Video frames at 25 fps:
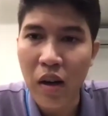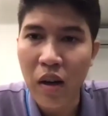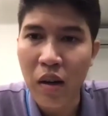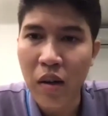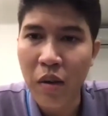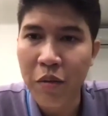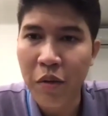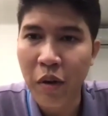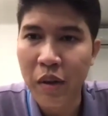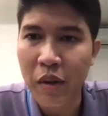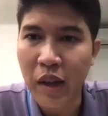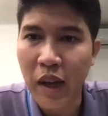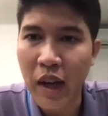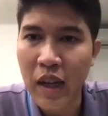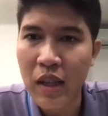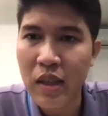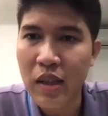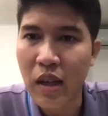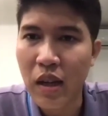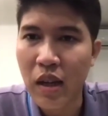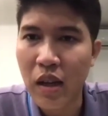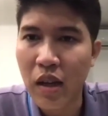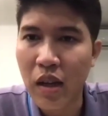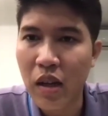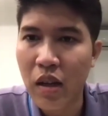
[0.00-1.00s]
for that.
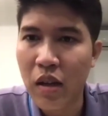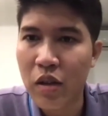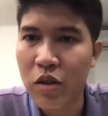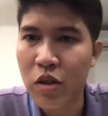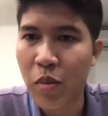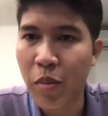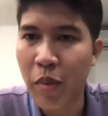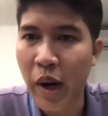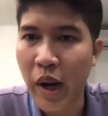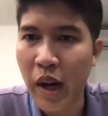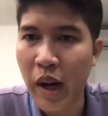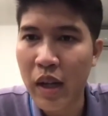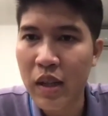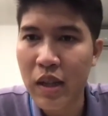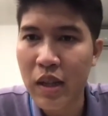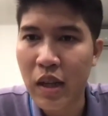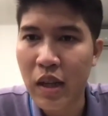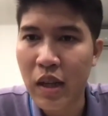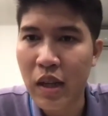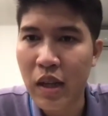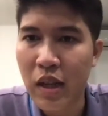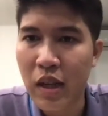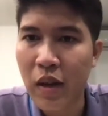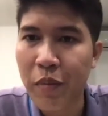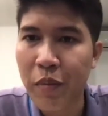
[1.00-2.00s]
So perhaps
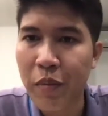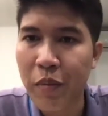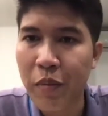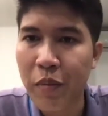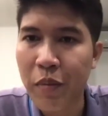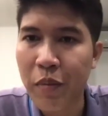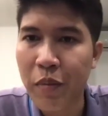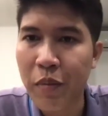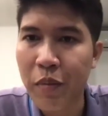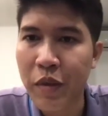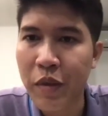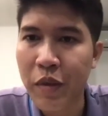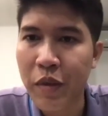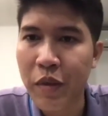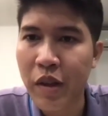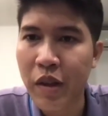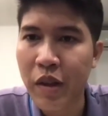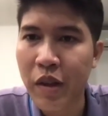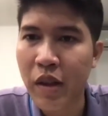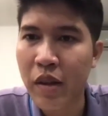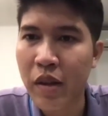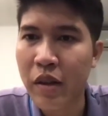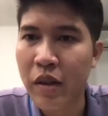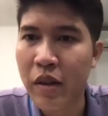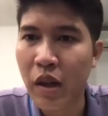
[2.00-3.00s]
the question
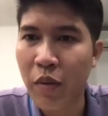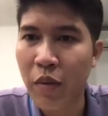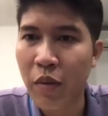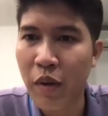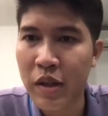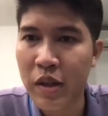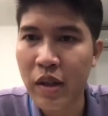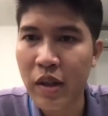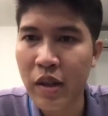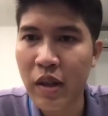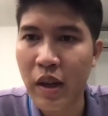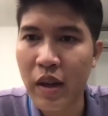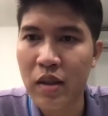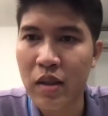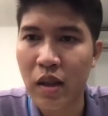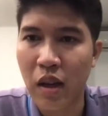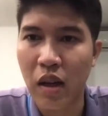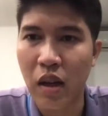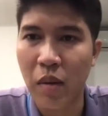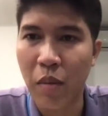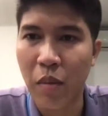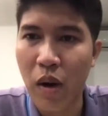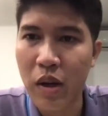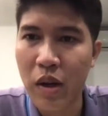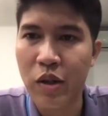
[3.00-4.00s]
is more
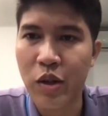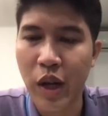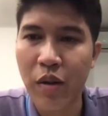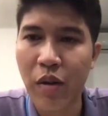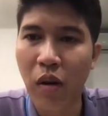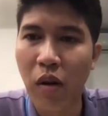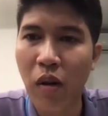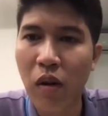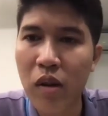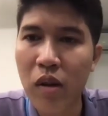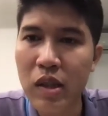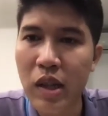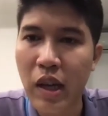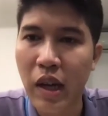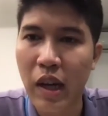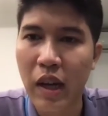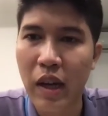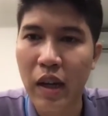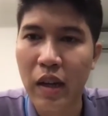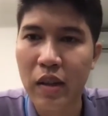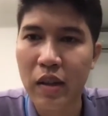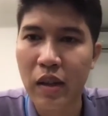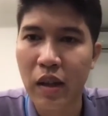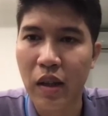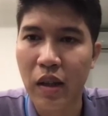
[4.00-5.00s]
in general,
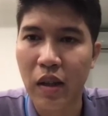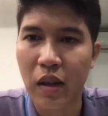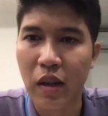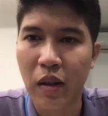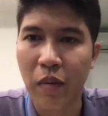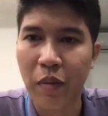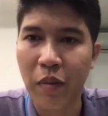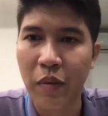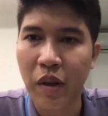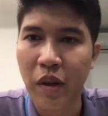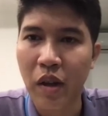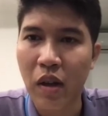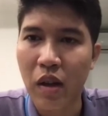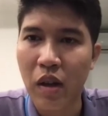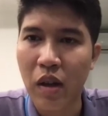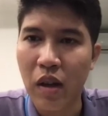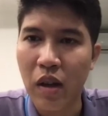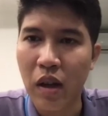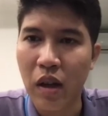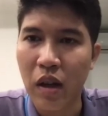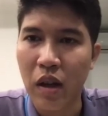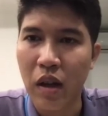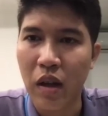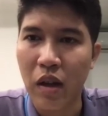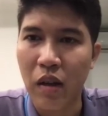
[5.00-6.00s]
and
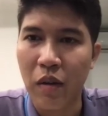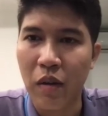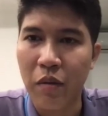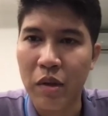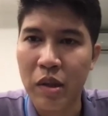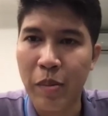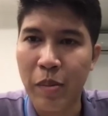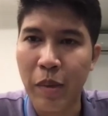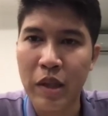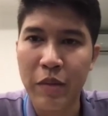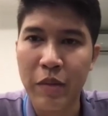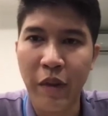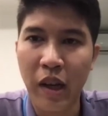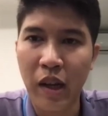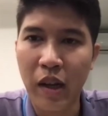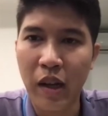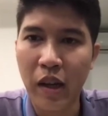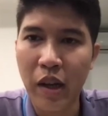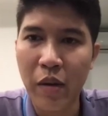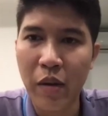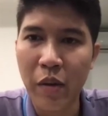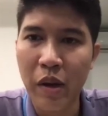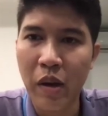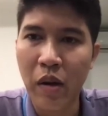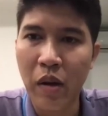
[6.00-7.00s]
specifically,
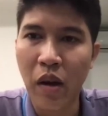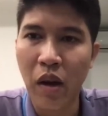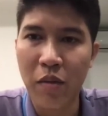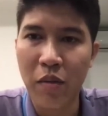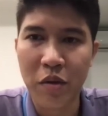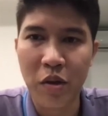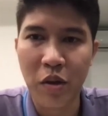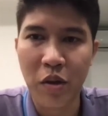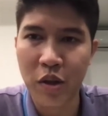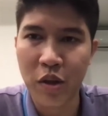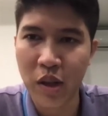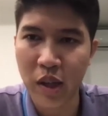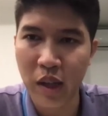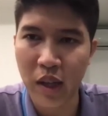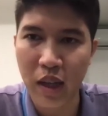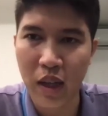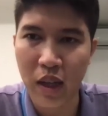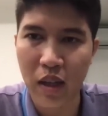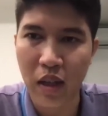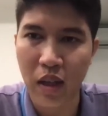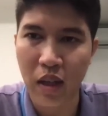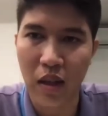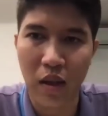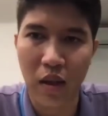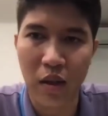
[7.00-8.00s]
we love to
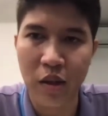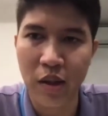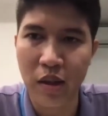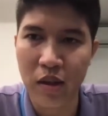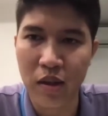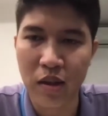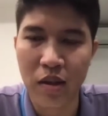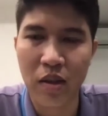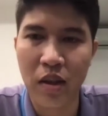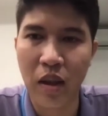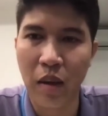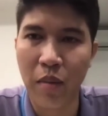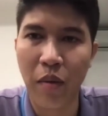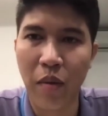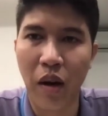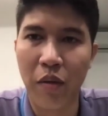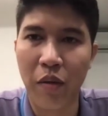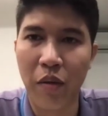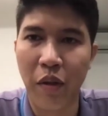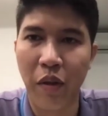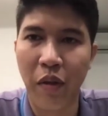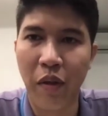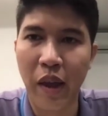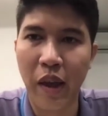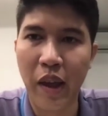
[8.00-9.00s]
share just some of
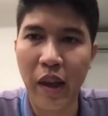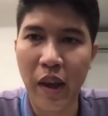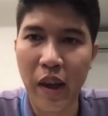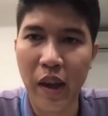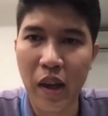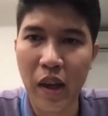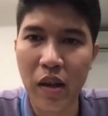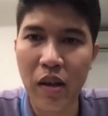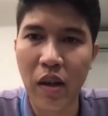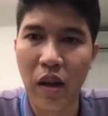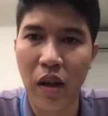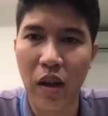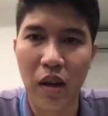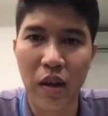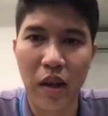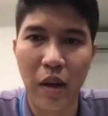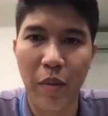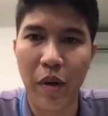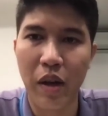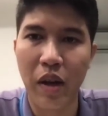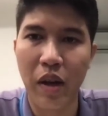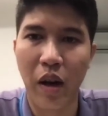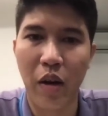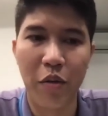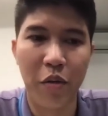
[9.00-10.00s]
the thinking
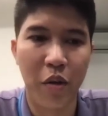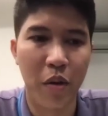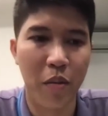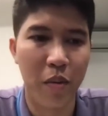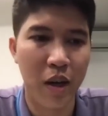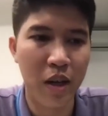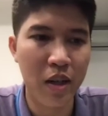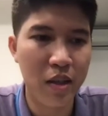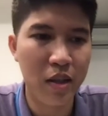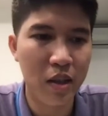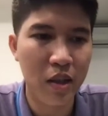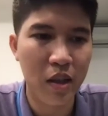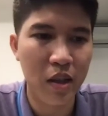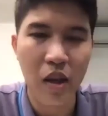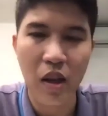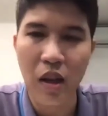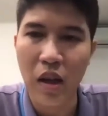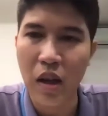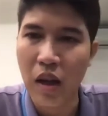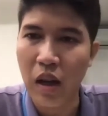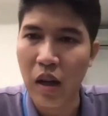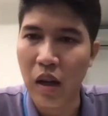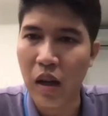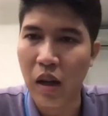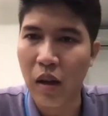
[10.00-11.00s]
coming out from us.
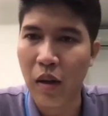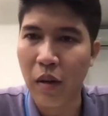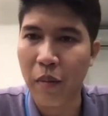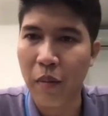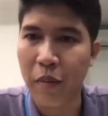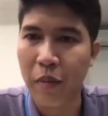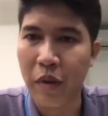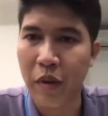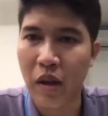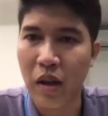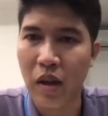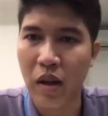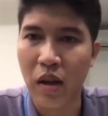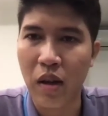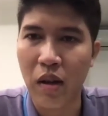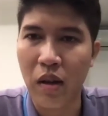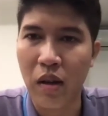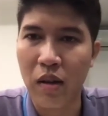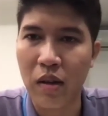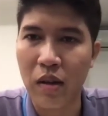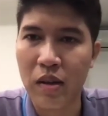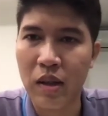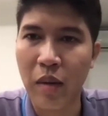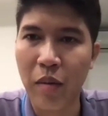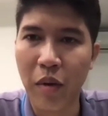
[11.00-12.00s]

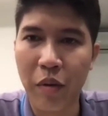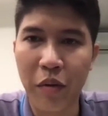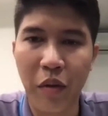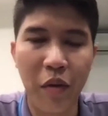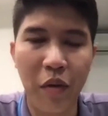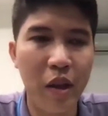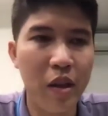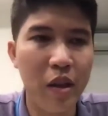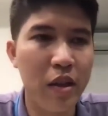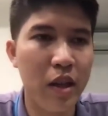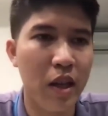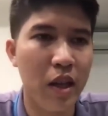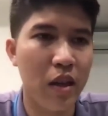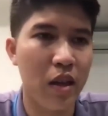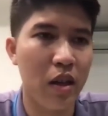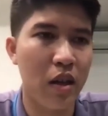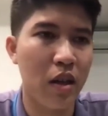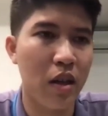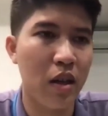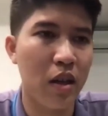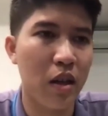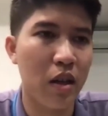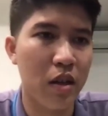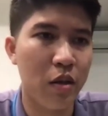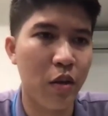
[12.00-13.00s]
Some of the things that
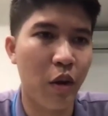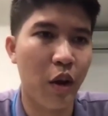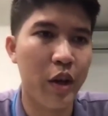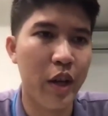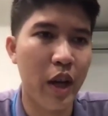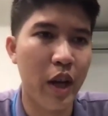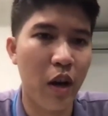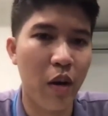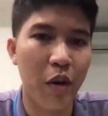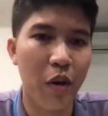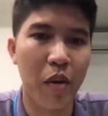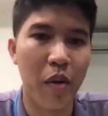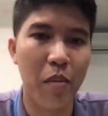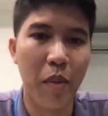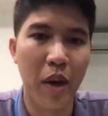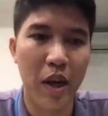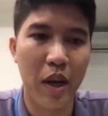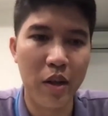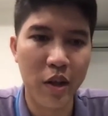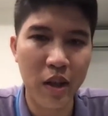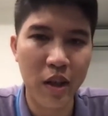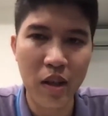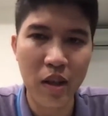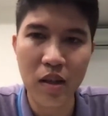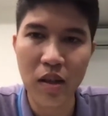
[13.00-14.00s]
Sokanya already
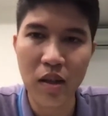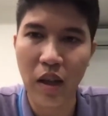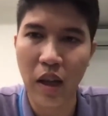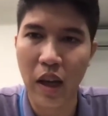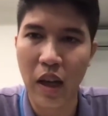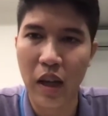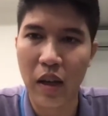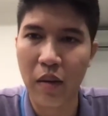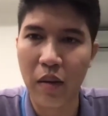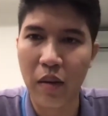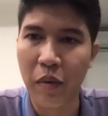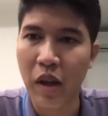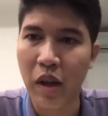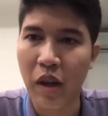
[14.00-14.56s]
mentions, and